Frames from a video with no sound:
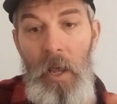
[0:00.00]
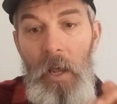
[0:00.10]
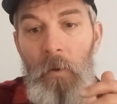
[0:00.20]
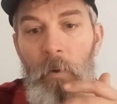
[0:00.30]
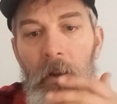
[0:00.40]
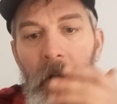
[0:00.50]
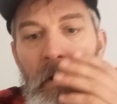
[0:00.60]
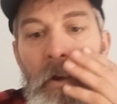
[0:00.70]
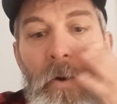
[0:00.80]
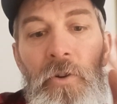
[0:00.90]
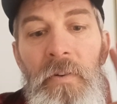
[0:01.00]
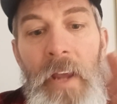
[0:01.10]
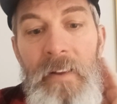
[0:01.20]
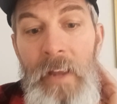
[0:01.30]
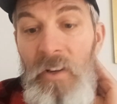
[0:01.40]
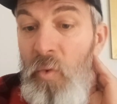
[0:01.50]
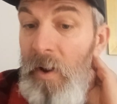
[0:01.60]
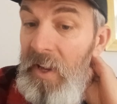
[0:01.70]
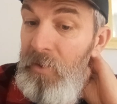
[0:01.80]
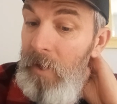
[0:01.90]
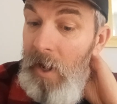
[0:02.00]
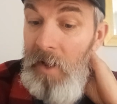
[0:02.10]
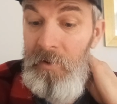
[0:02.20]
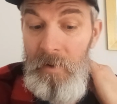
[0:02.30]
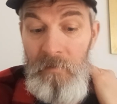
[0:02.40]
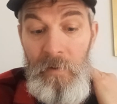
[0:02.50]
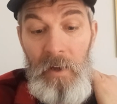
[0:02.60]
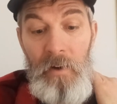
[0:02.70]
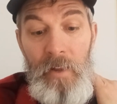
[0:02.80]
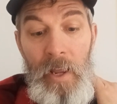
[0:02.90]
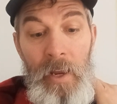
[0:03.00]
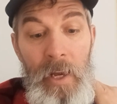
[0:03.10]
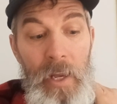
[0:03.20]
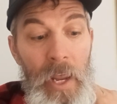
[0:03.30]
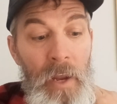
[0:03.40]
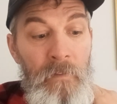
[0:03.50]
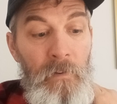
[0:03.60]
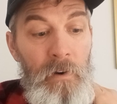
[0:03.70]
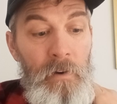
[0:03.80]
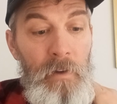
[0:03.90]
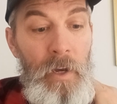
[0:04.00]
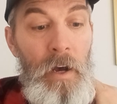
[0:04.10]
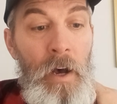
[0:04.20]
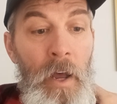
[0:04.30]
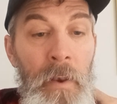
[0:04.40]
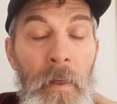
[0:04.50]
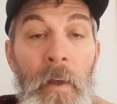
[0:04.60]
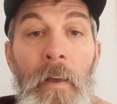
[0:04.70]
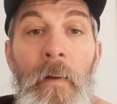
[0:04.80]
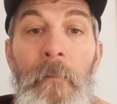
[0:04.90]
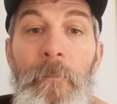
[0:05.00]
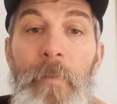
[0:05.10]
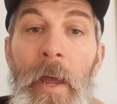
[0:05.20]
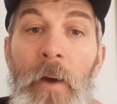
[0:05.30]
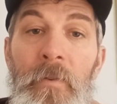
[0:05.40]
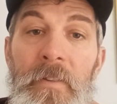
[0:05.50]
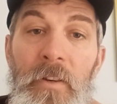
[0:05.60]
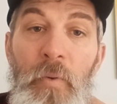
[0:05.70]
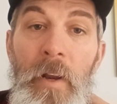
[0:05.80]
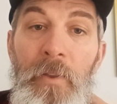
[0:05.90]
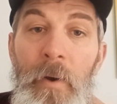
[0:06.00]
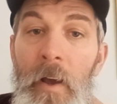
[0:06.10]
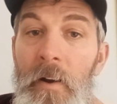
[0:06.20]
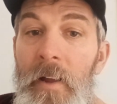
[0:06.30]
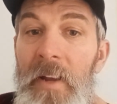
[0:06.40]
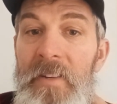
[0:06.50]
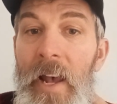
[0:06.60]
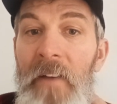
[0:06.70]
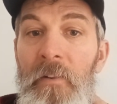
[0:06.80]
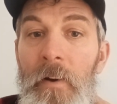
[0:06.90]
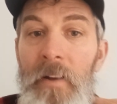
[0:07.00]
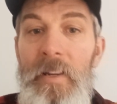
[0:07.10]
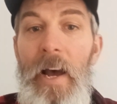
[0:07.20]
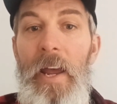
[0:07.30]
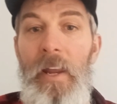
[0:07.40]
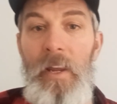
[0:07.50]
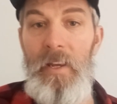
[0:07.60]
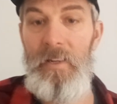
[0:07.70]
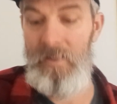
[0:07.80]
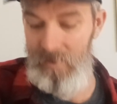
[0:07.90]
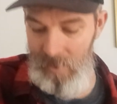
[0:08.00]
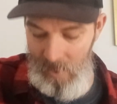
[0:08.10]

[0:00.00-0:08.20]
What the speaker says: And what you do is you take that 2,300 figure that he gave early on. That was the 2,300 days after Antiochus